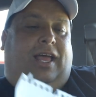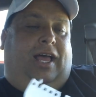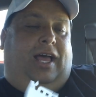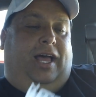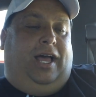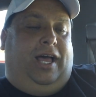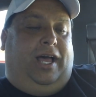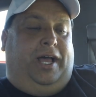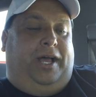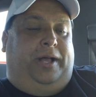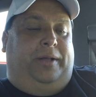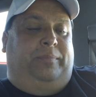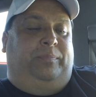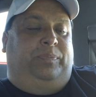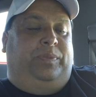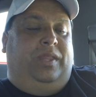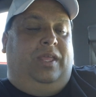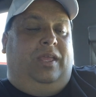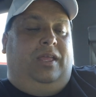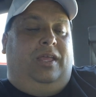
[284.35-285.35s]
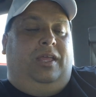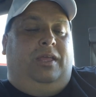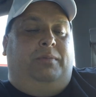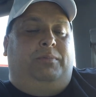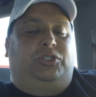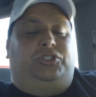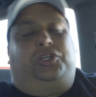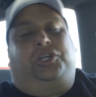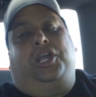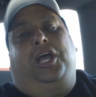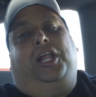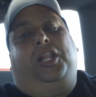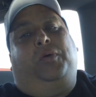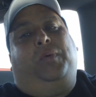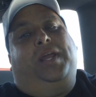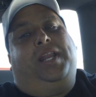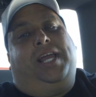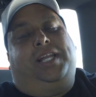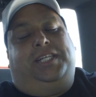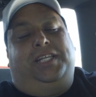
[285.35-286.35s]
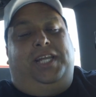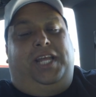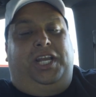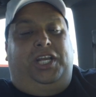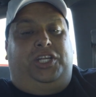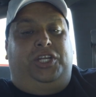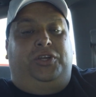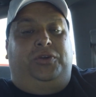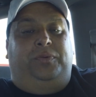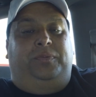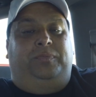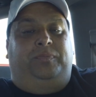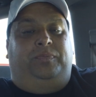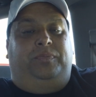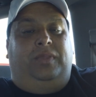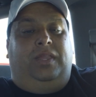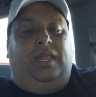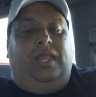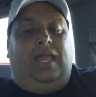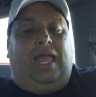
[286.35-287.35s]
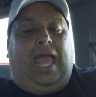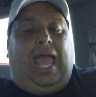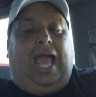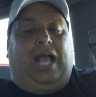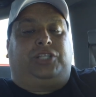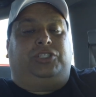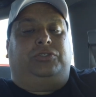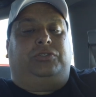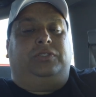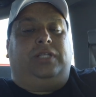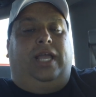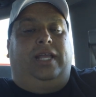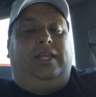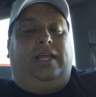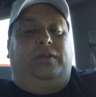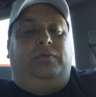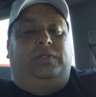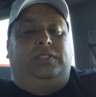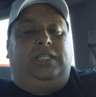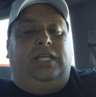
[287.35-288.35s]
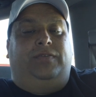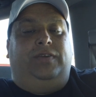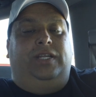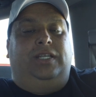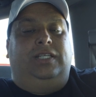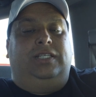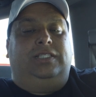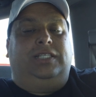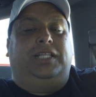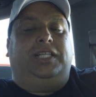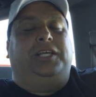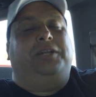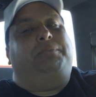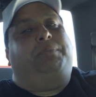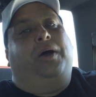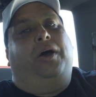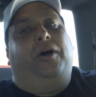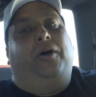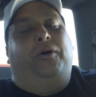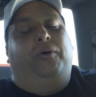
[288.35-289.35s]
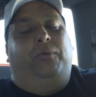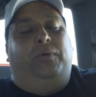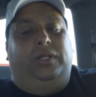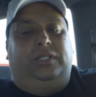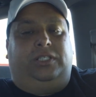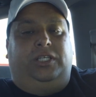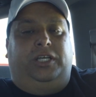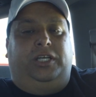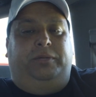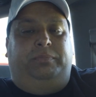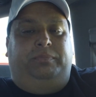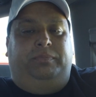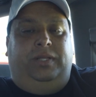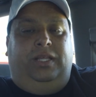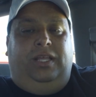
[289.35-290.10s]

Um, Mr. Calloway, 1992. Axel, 9917. Dylan Poe, what's up?